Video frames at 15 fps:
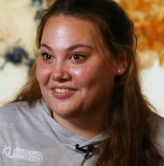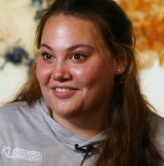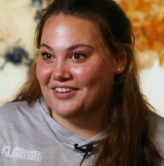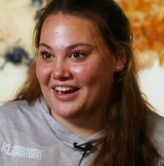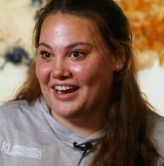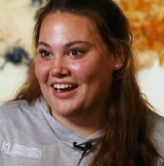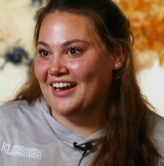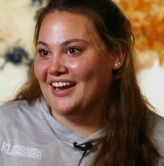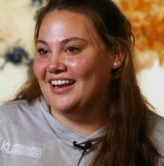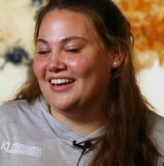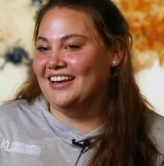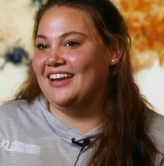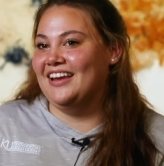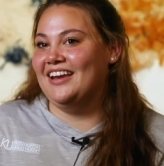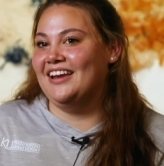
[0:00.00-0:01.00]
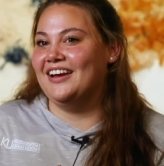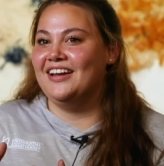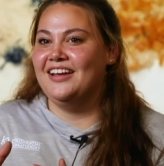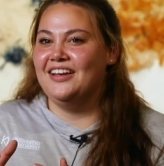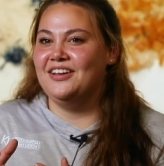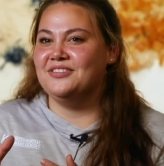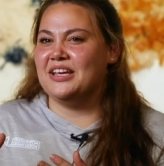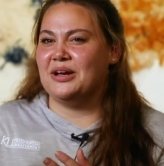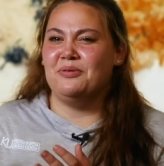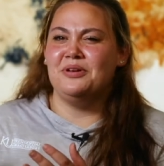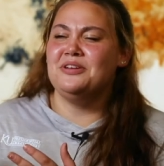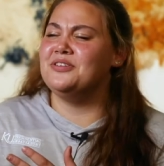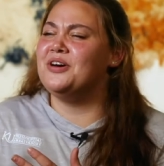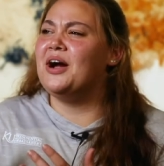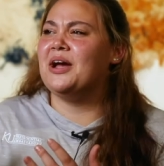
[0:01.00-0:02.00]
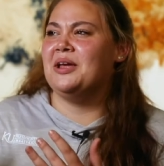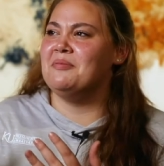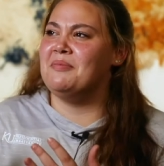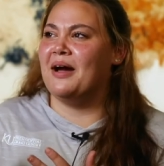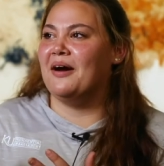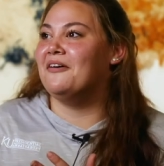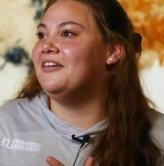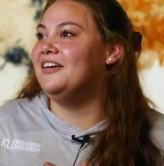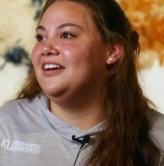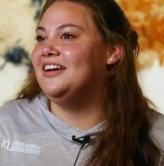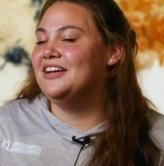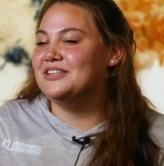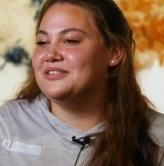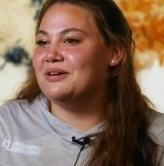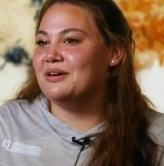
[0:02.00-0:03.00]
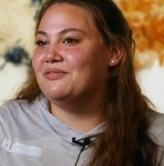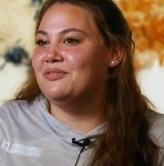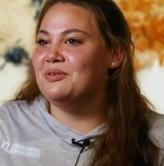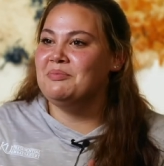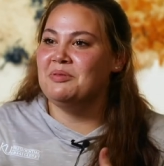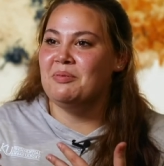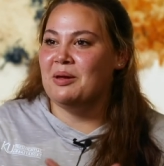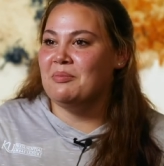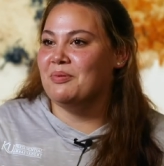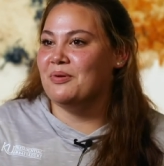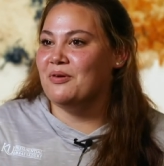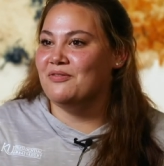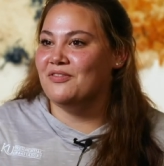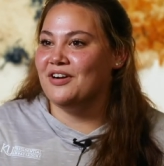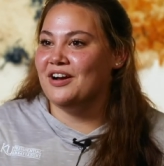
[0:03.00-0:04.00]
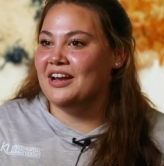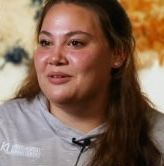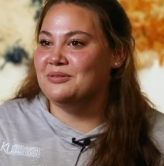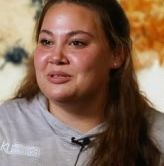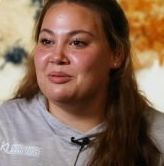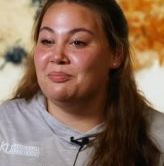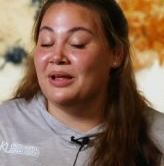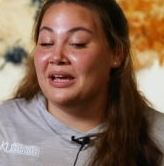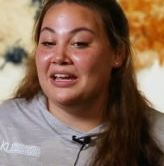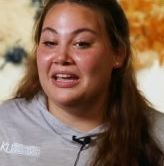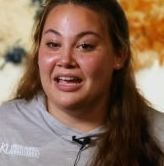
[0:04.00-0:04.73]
right? And he, he was like, what are you talking about? So I flipped the paper over and it was a blank